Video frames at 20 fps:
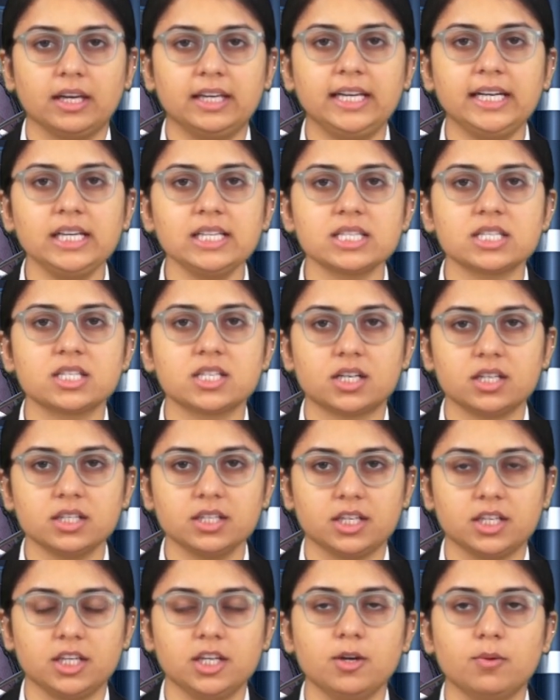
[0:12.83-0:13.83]
hits
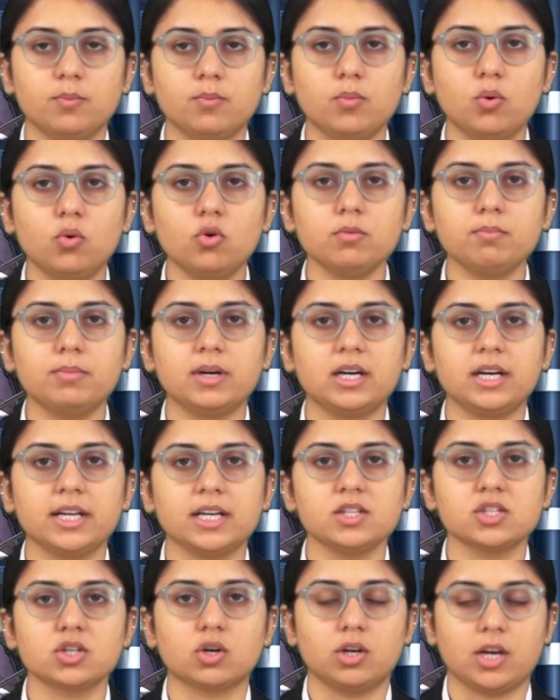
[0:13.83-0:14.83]
Turkey, more
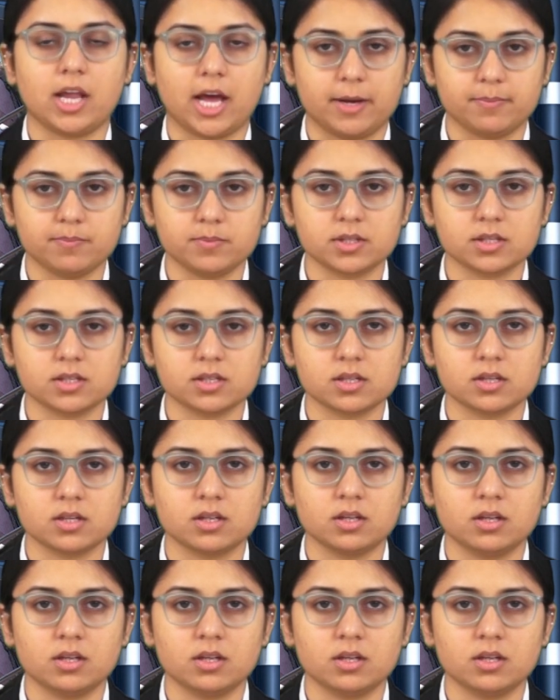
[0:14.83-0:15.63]
buildings collapse.